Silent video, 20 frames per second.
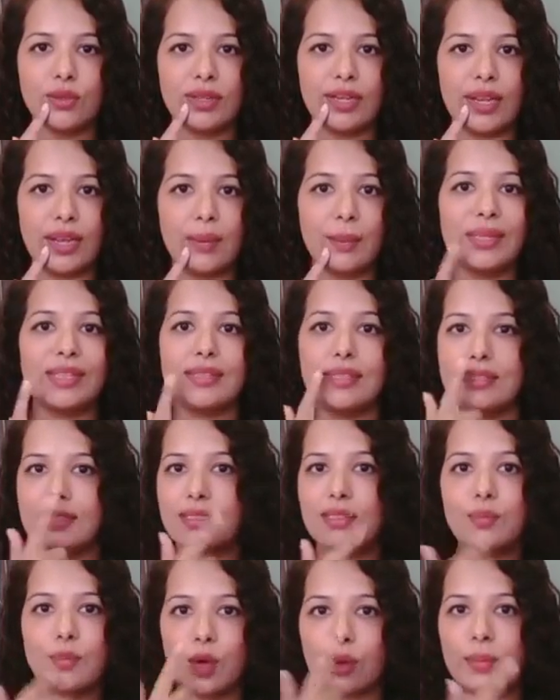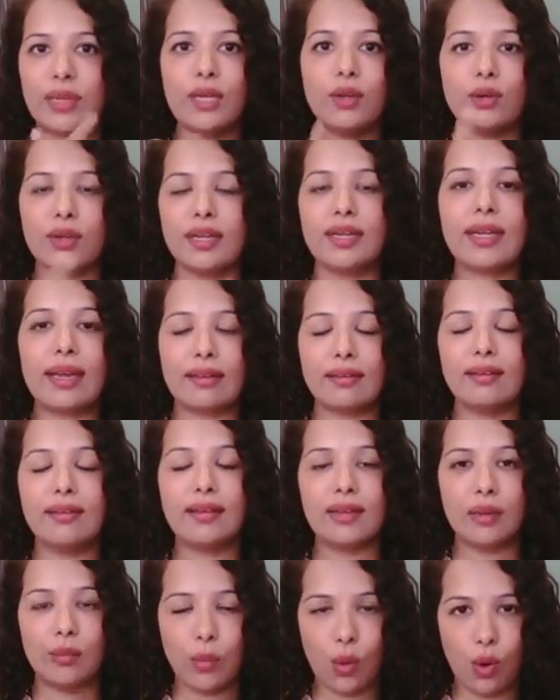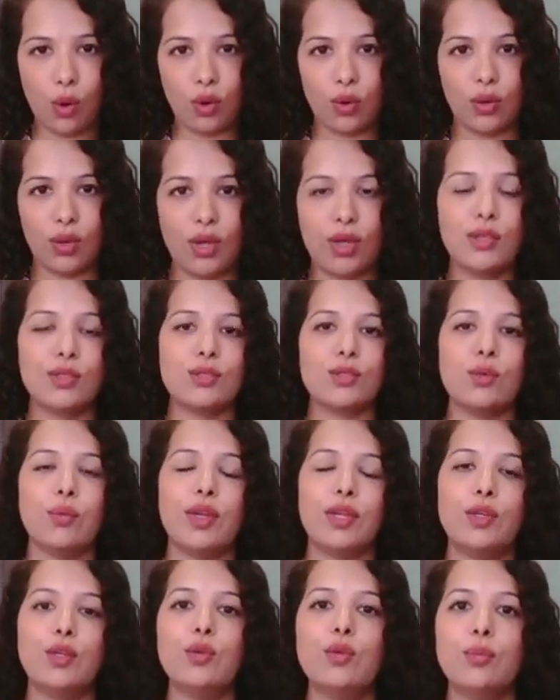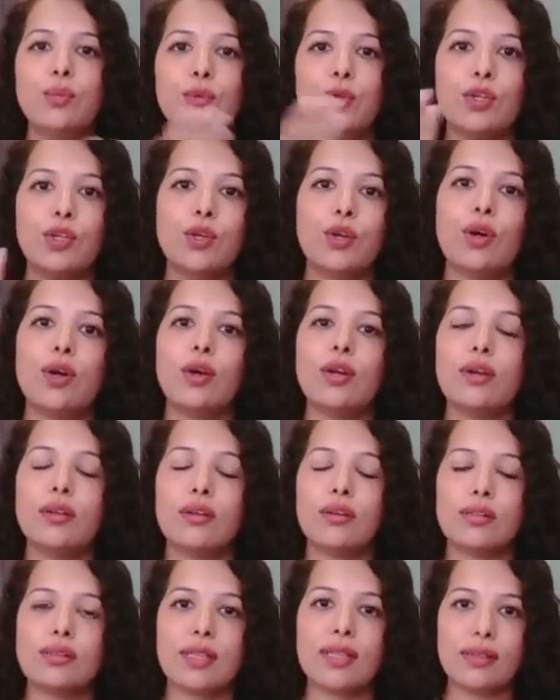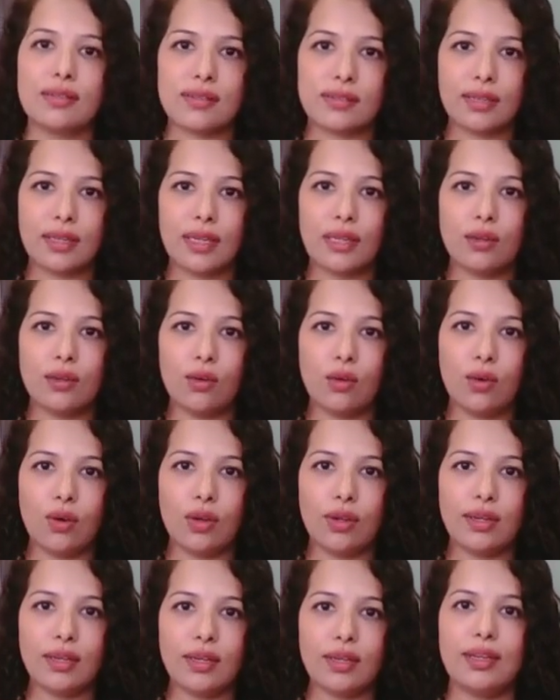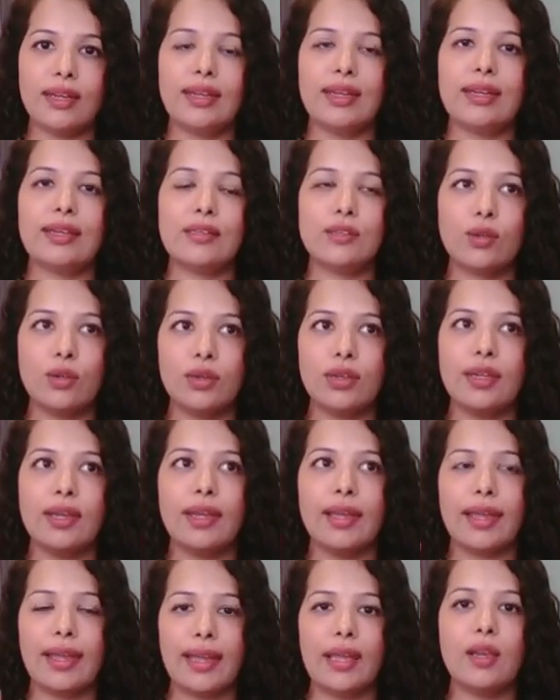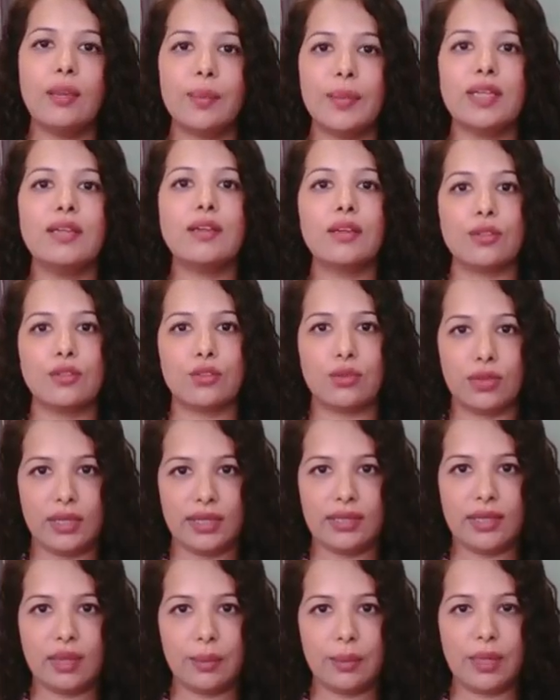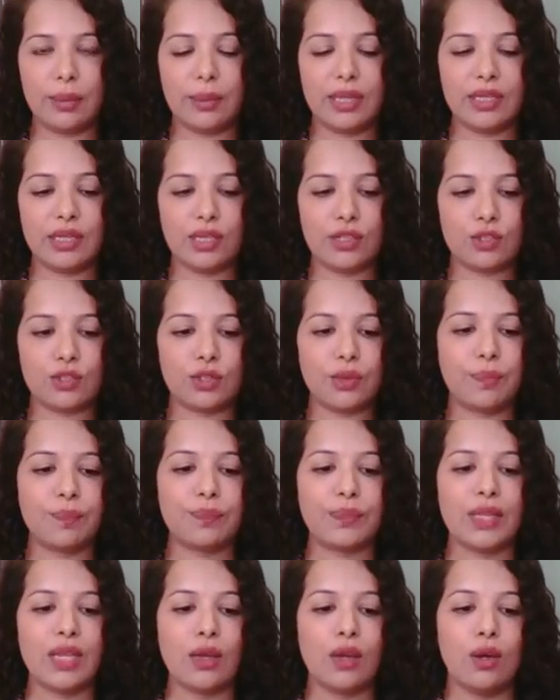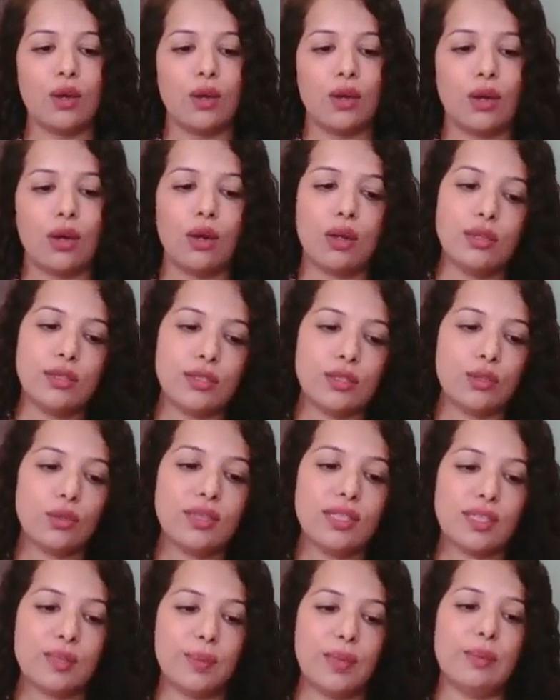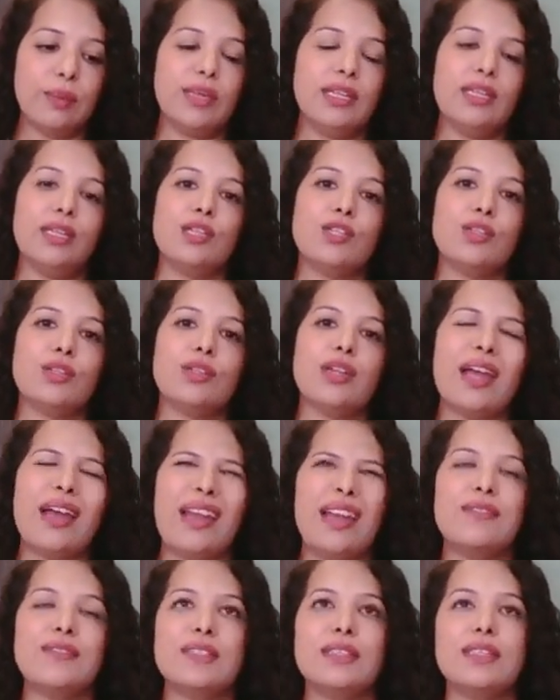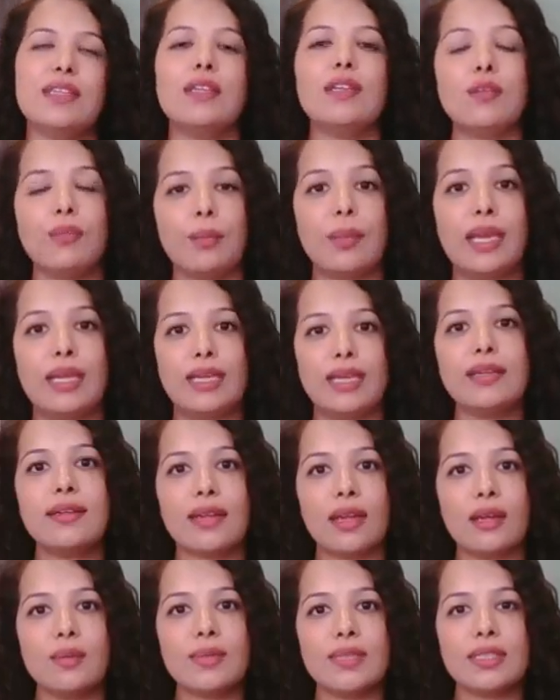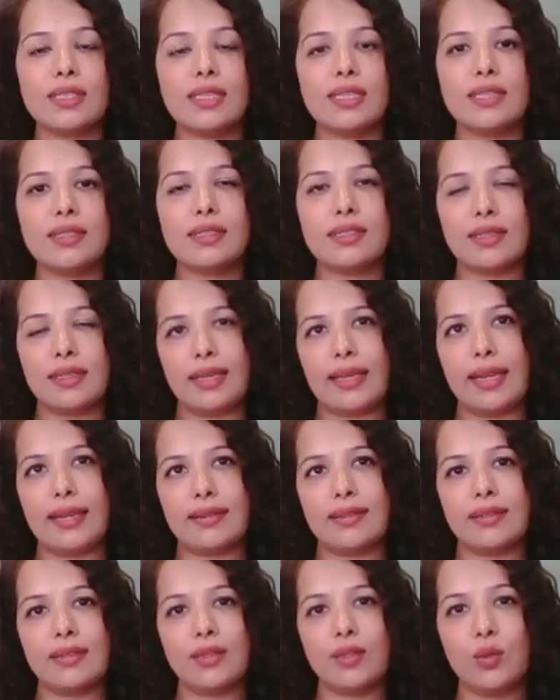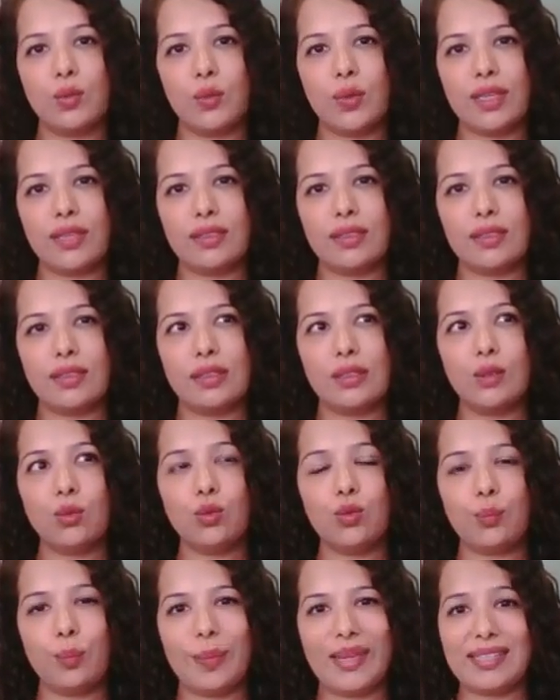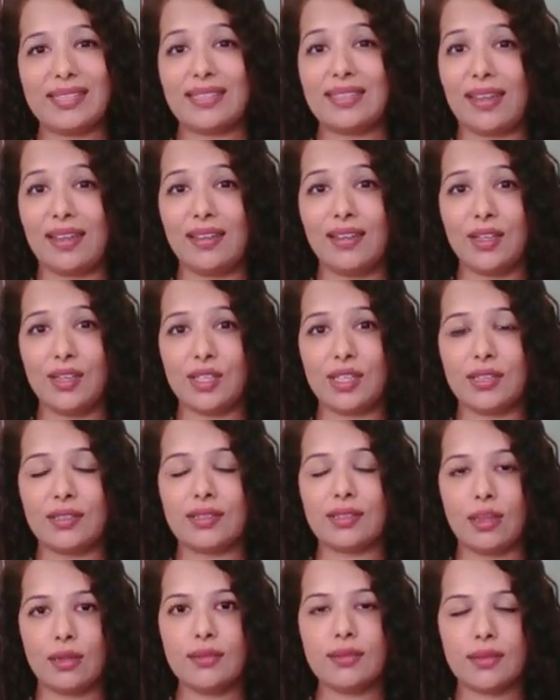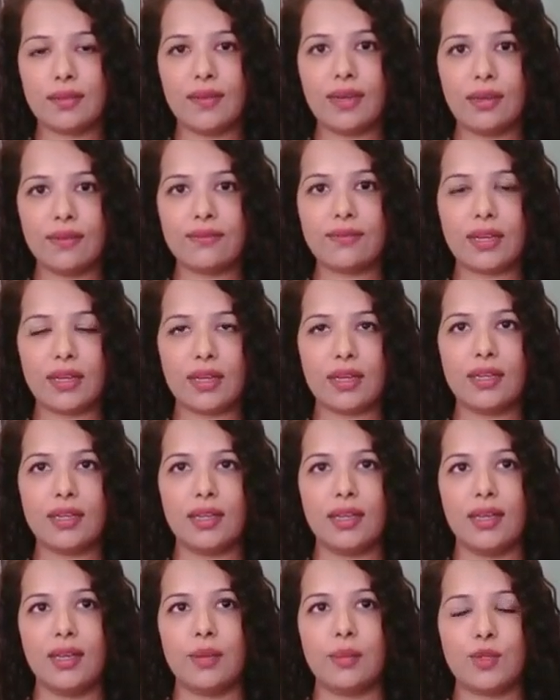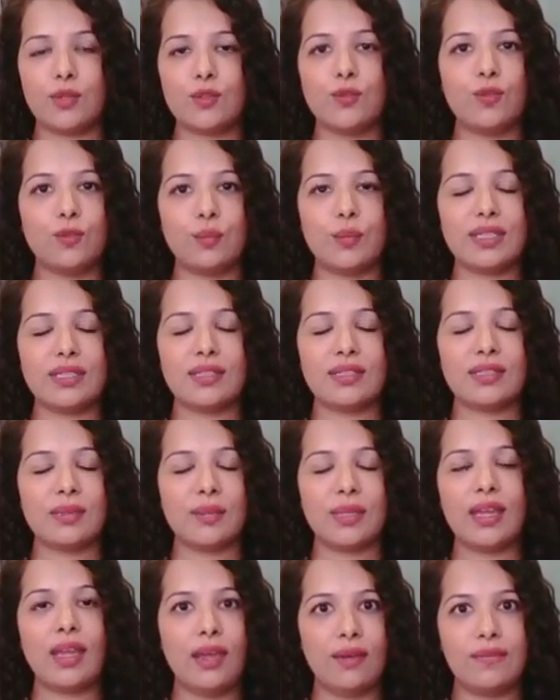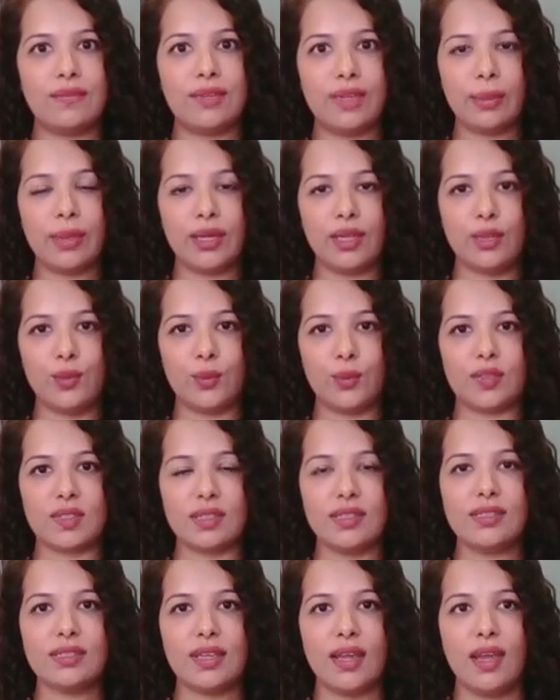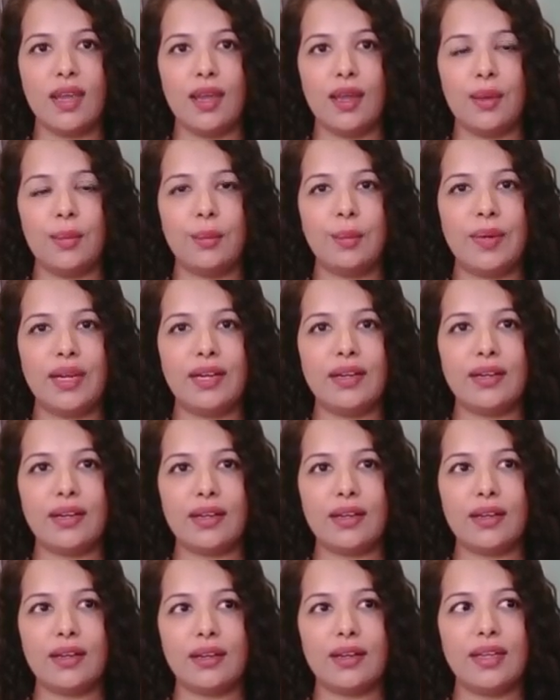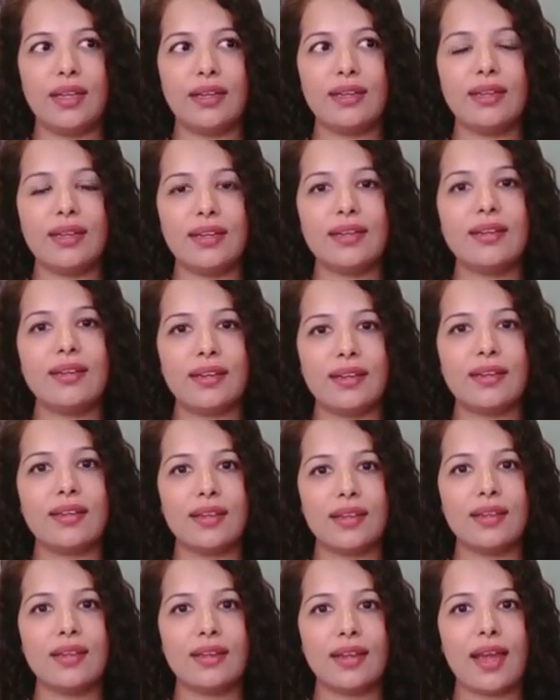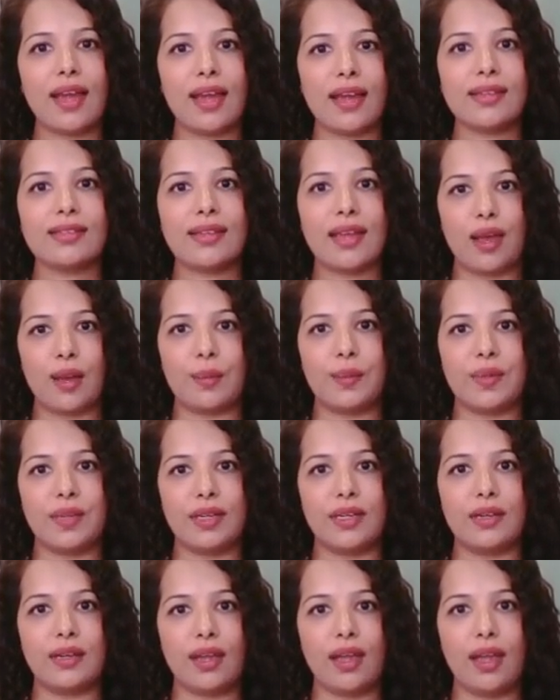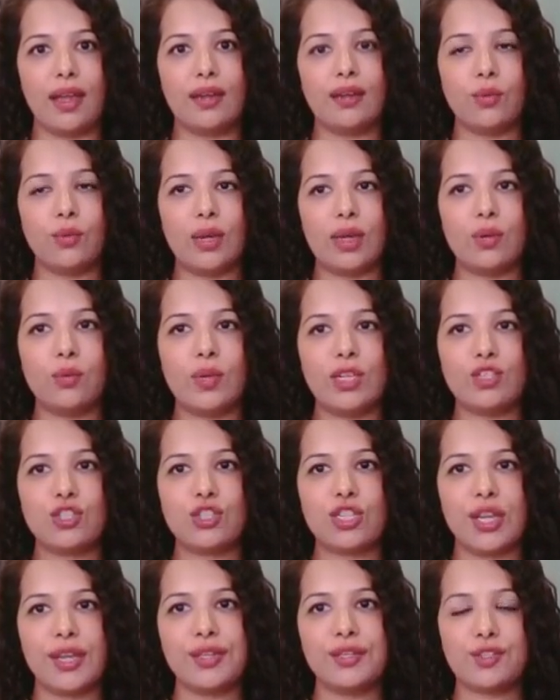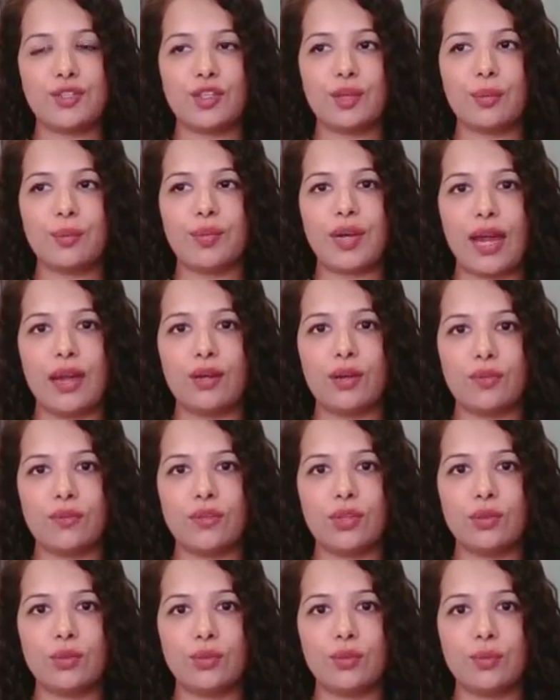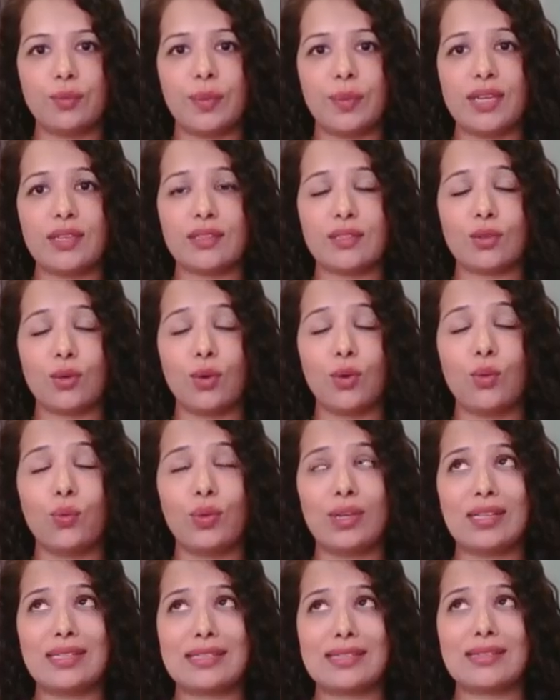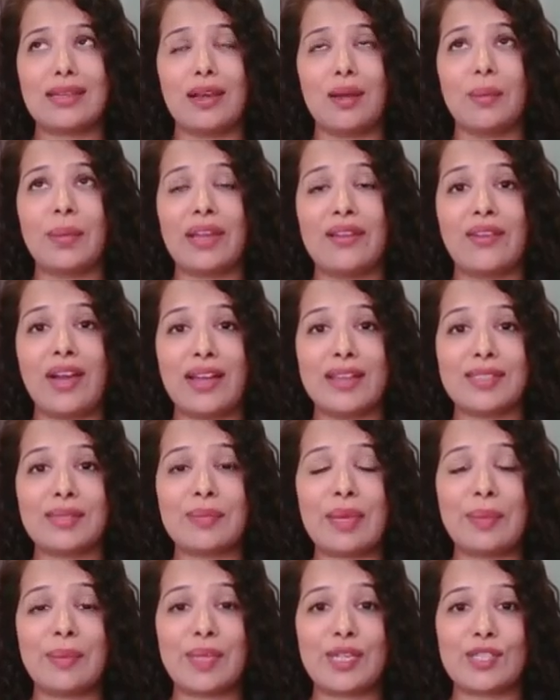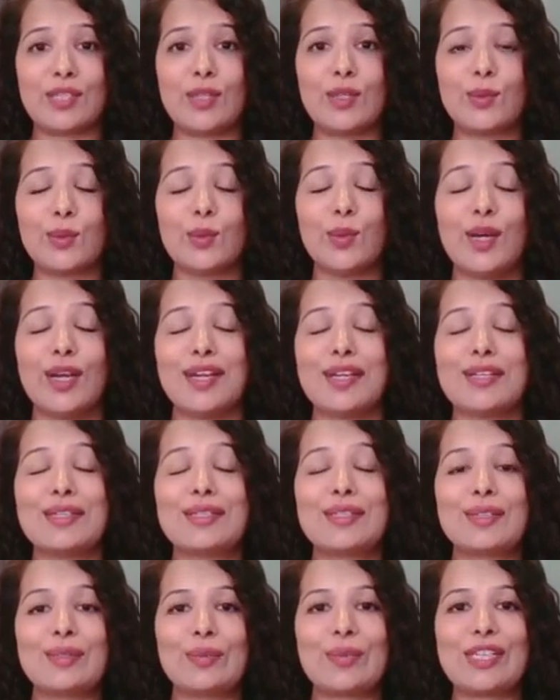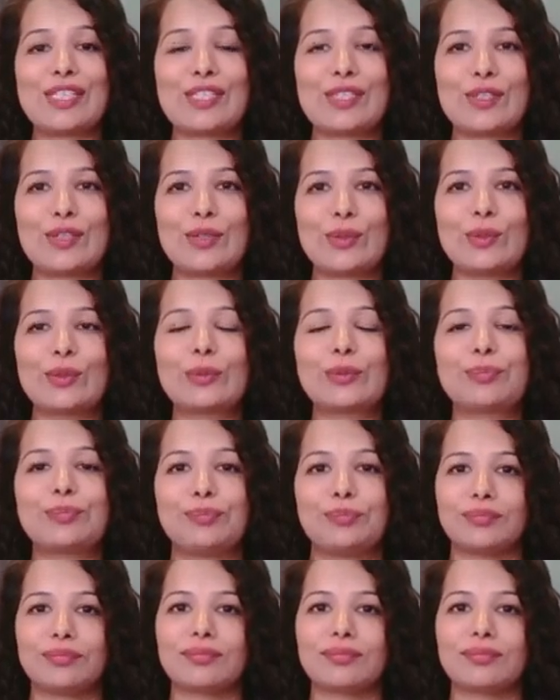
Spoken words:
going to tan, but this is probably going to tan a little more. So, when you put your sunscreen on, it's going to help in controlling that pigmentation. Also, this pigmentation I've seen many times is related with toothpaste allergy. Sounds very funny because toothpaste is something everybody uses, but it has happened. And when we change the brand of the toothpaste, or worst come, I've asked my patient to switch to